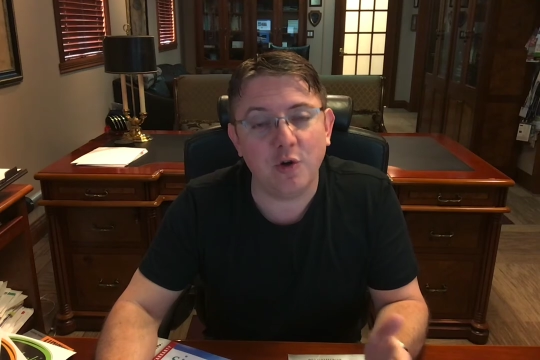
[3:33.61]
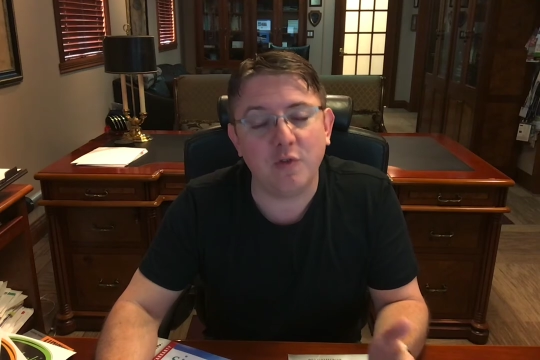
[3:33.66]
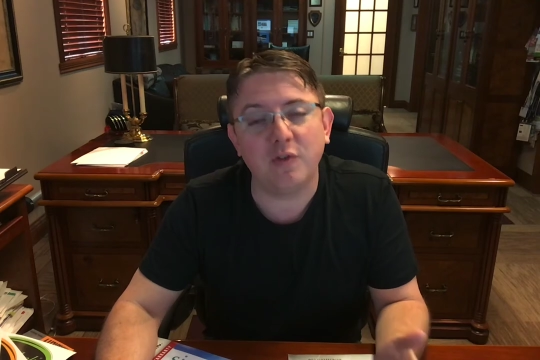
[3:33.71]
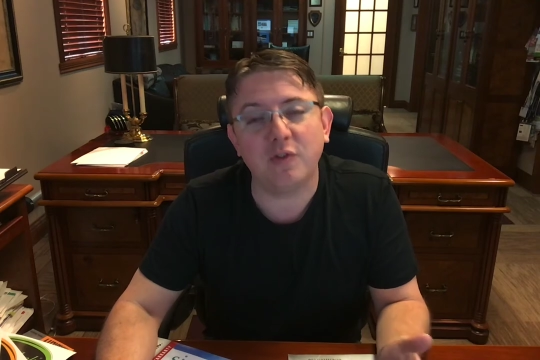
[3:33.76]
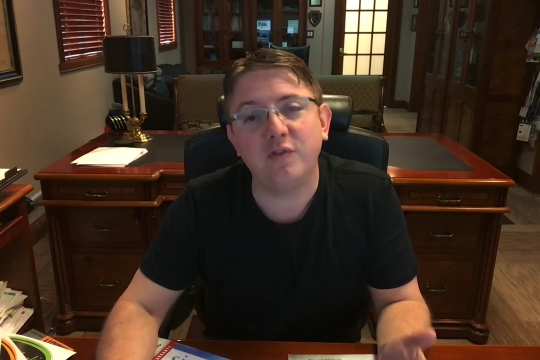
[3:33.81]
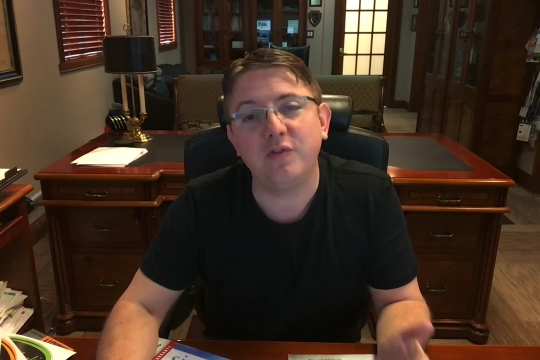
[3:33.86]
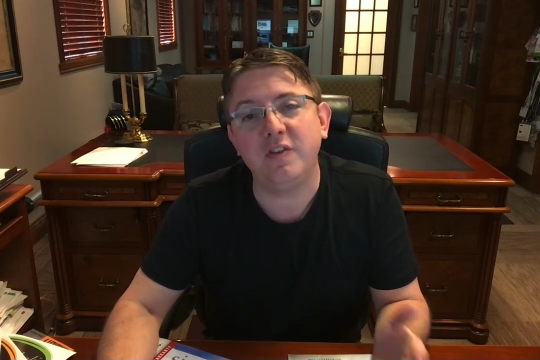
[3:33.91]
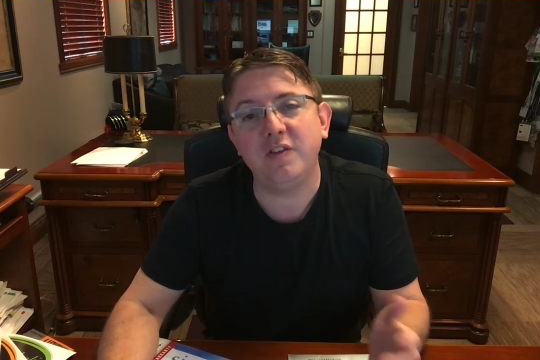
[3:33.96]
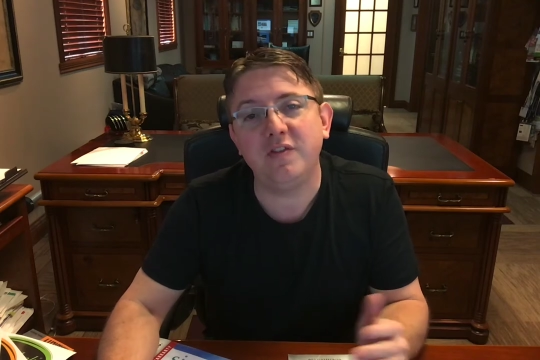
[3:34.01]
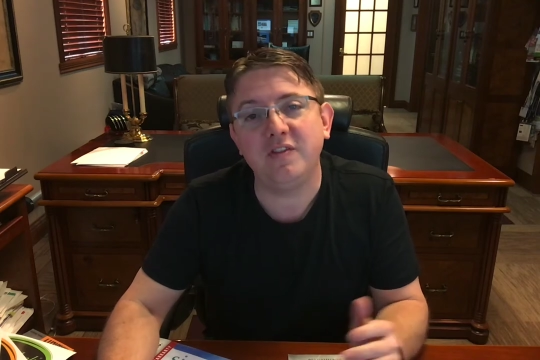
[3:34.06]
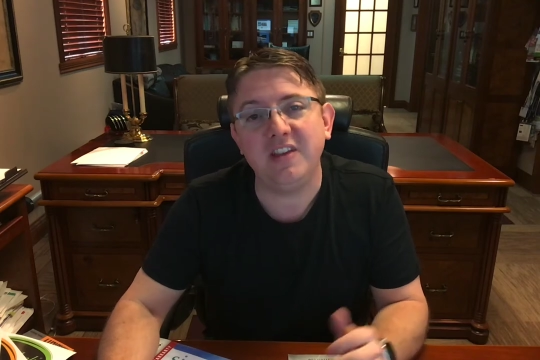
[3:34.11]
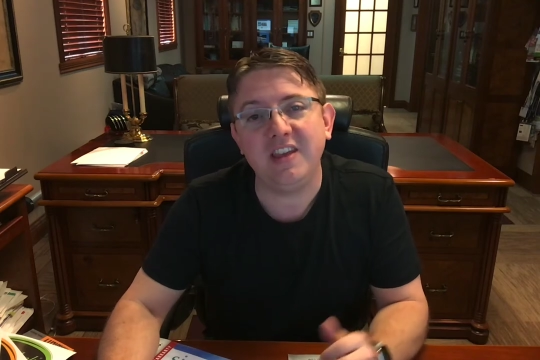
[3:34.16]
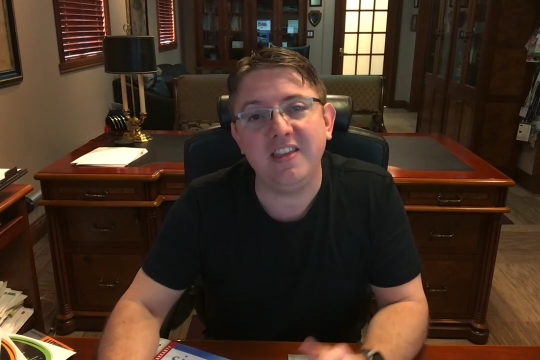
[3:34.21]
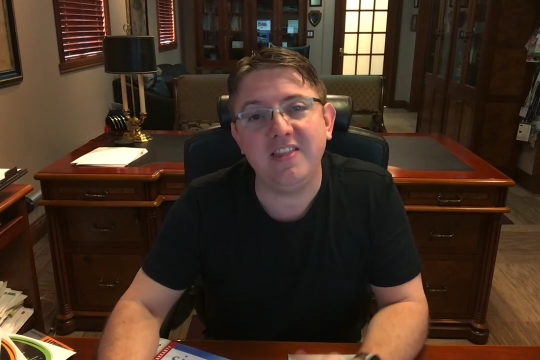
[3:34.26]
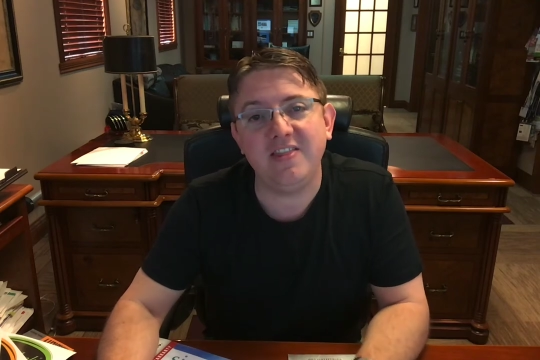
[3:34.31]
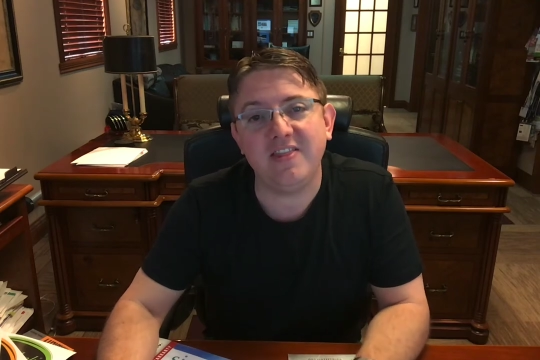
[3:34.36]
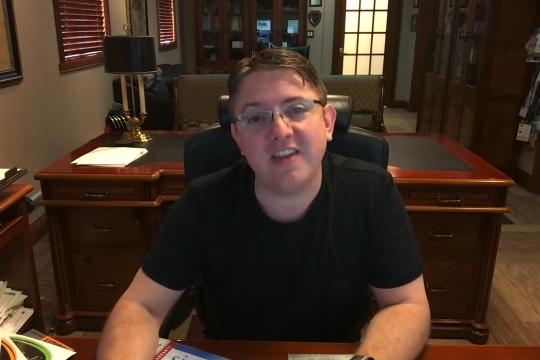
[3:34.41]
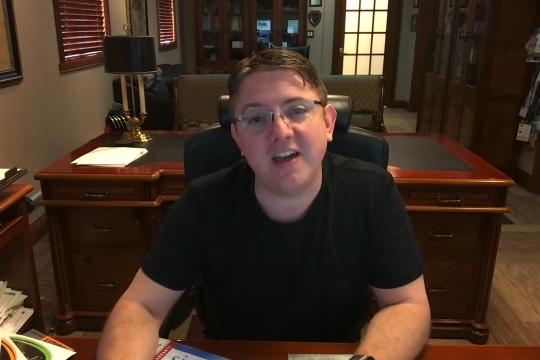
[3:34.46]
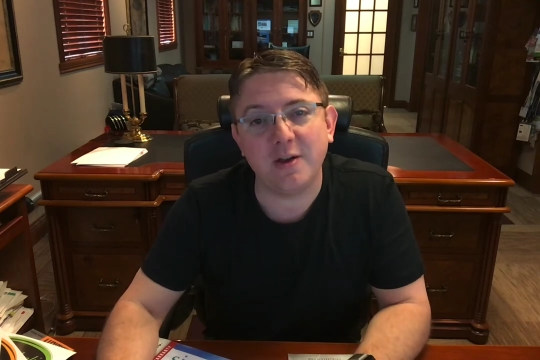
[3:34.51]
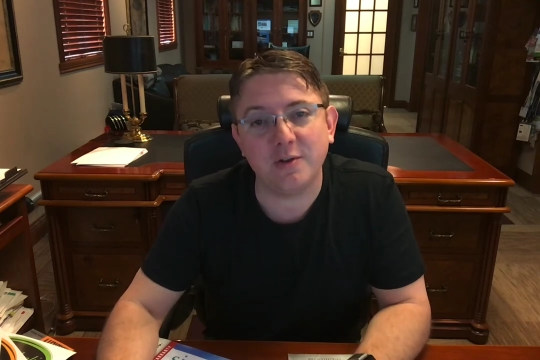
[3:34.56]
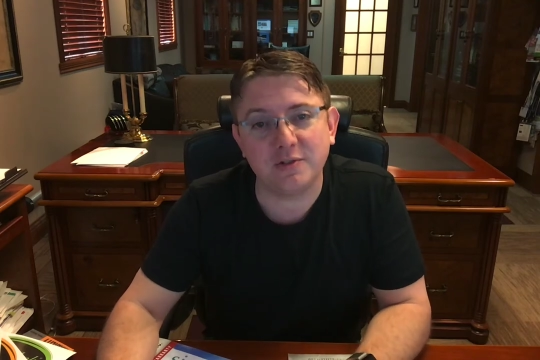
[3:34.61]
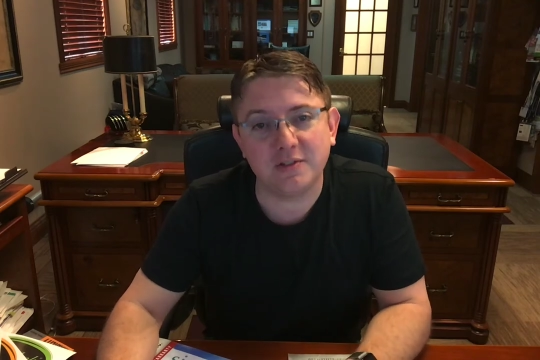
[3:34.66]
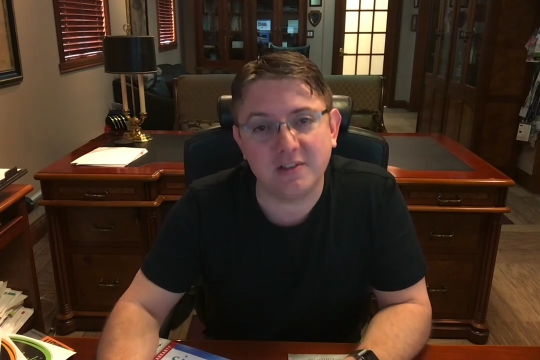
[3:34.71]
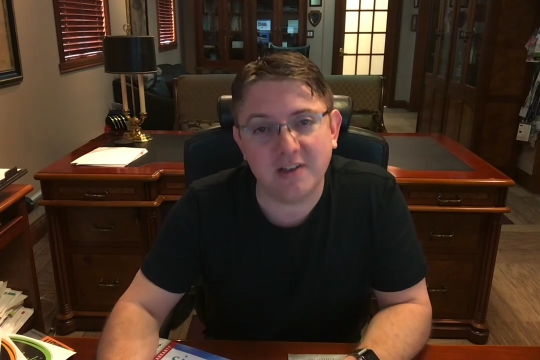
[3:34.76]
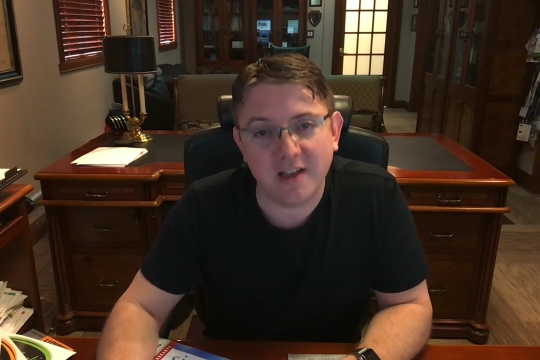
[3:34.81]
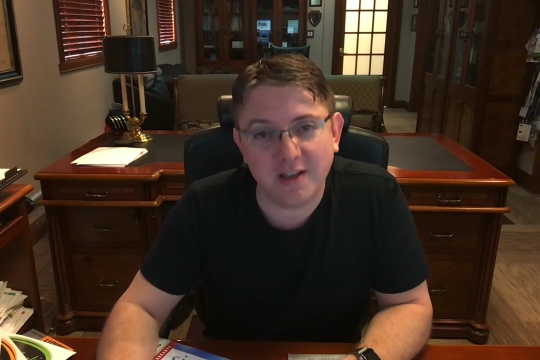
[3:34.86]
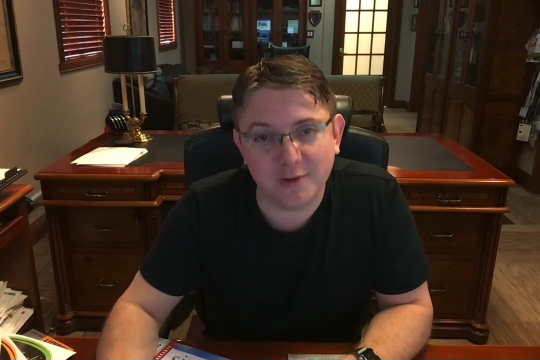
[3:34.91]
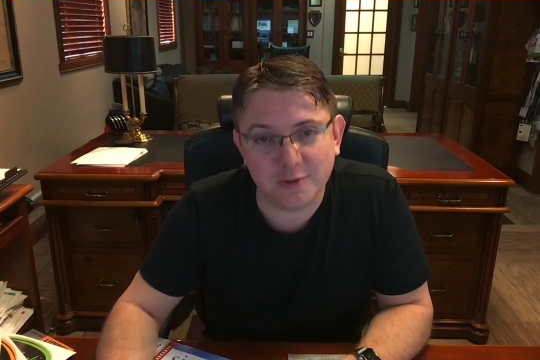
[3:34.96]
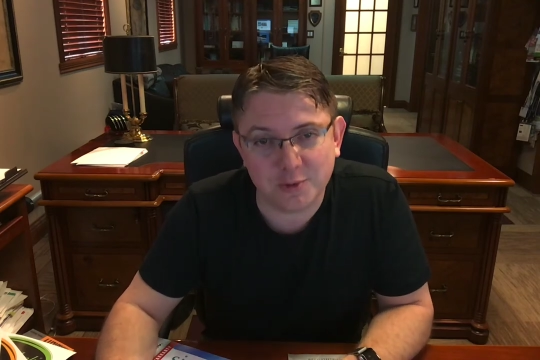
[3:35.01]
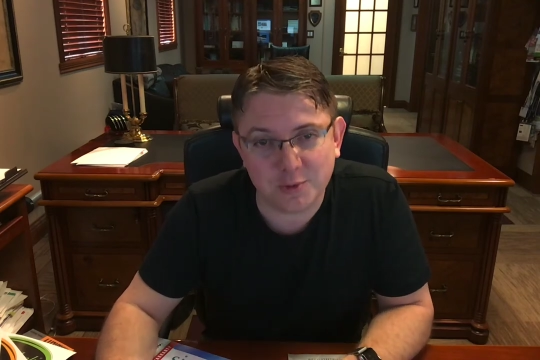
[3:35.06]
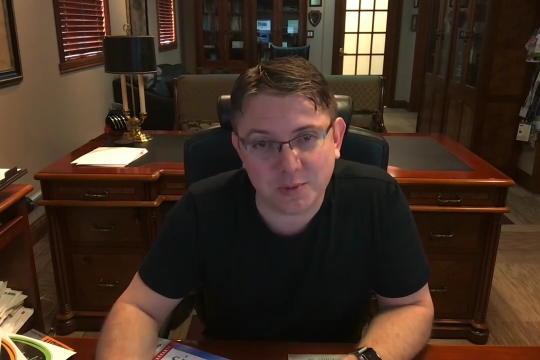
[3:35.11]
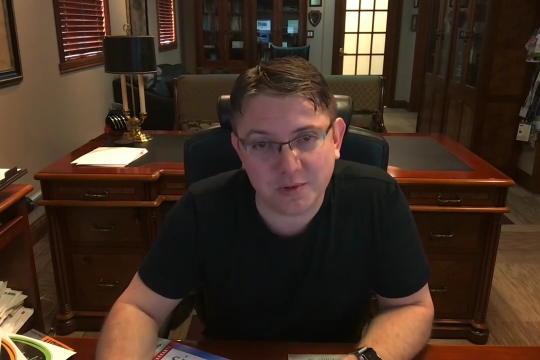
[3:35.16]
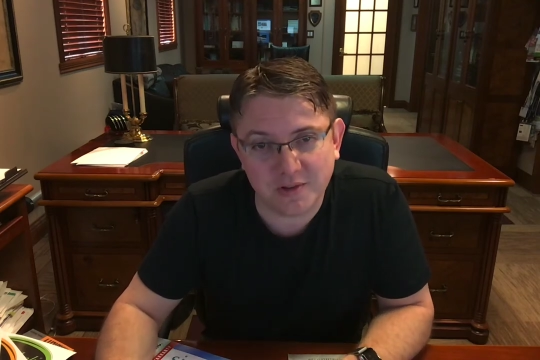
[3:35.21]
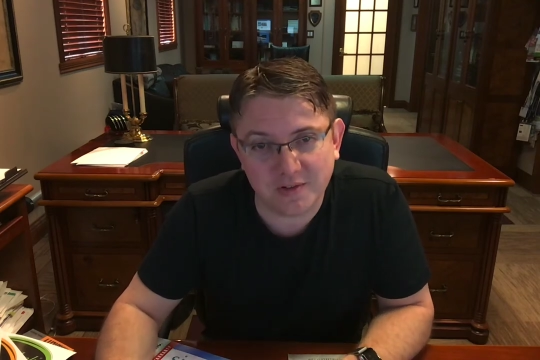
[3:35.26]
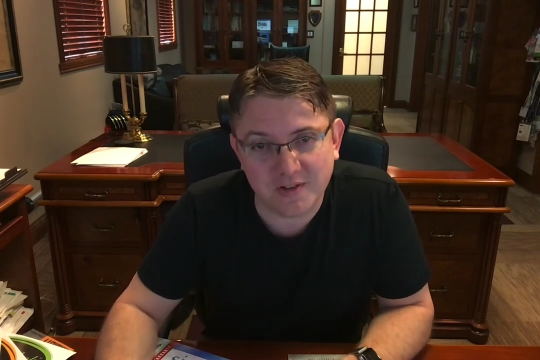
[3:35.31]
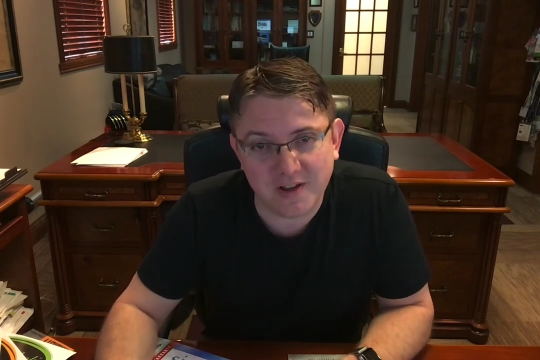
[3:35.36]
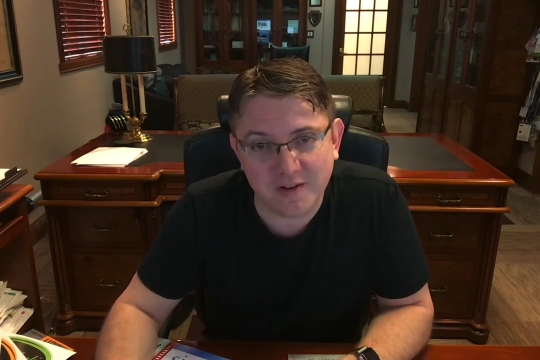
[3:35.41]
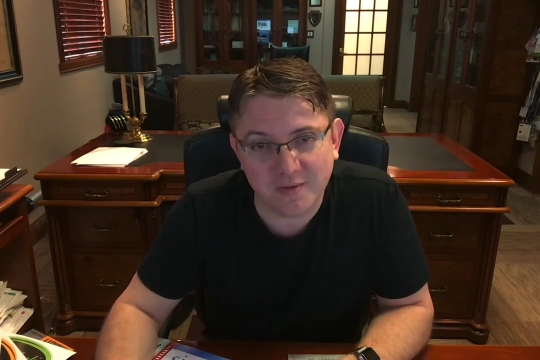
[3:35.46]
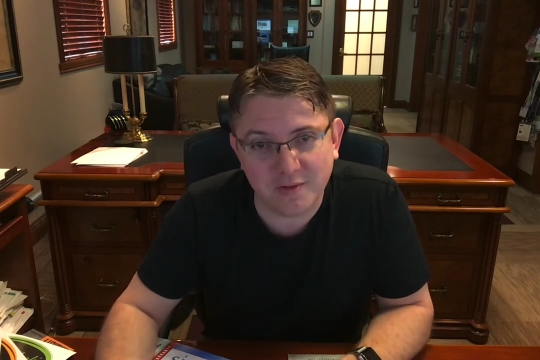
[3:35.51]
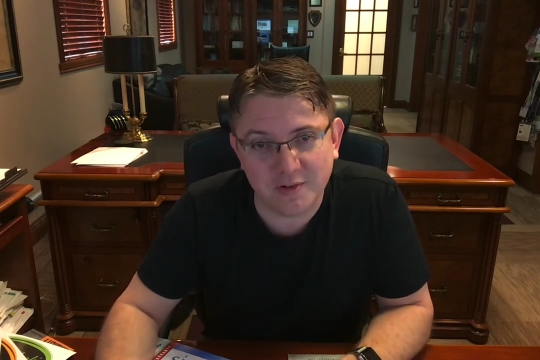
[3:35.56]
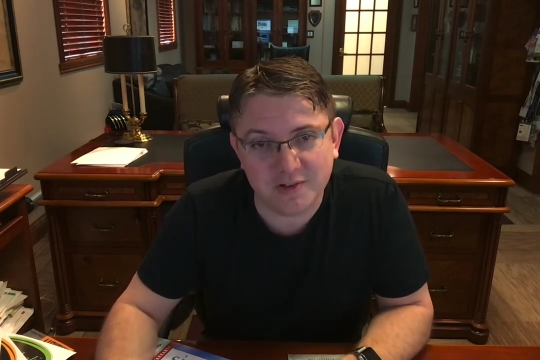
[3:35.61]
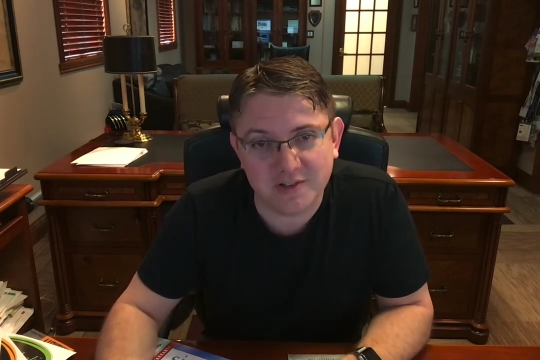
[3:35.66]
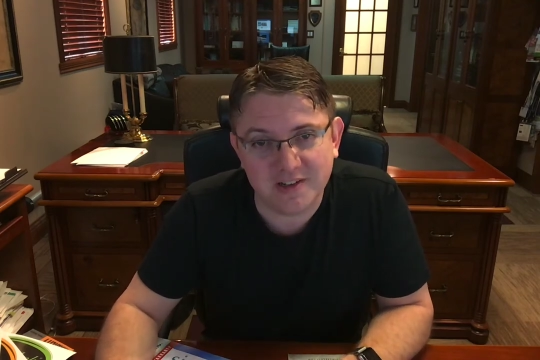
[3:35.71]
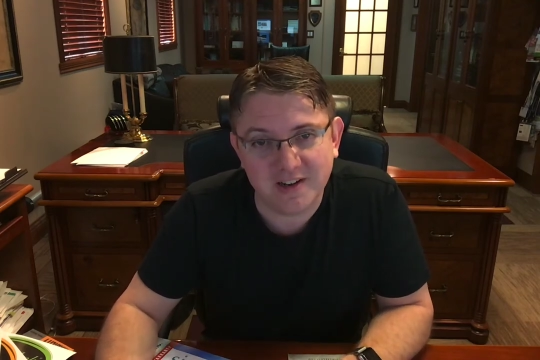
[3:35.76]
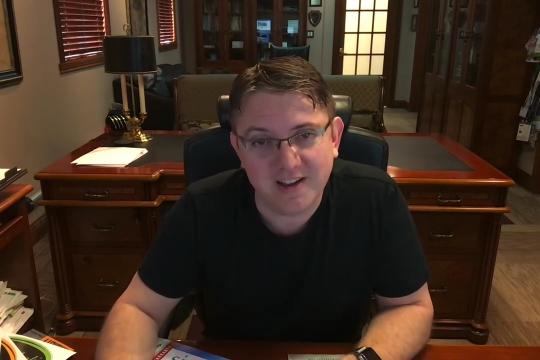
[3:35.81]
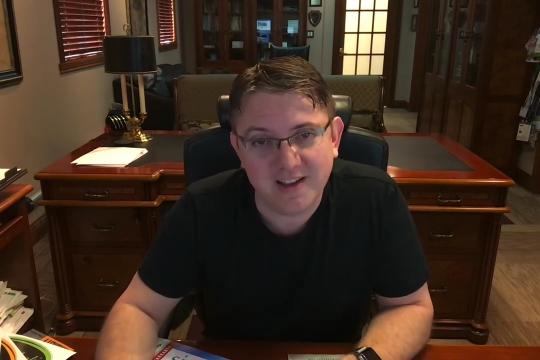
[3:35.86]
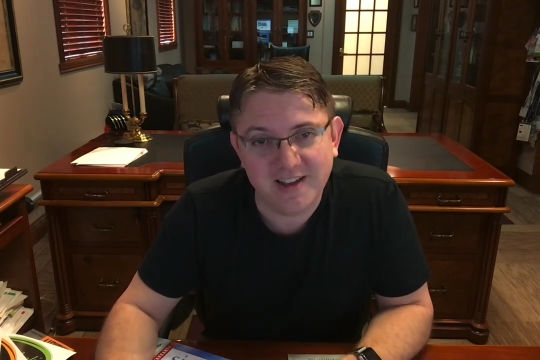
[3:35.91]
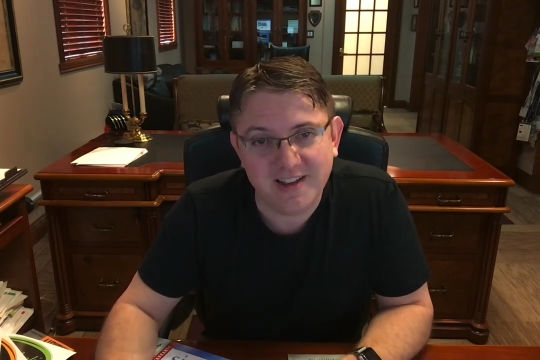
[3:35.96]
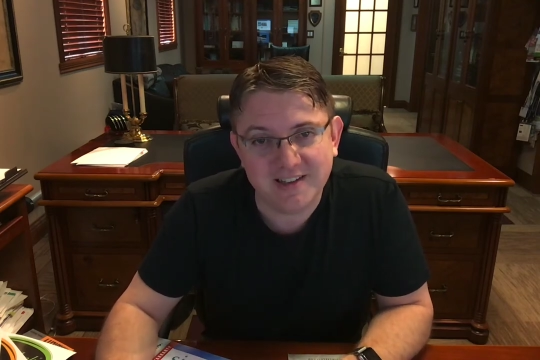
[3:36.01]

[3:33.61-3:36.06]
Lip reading: over $15,000 worth of coverage,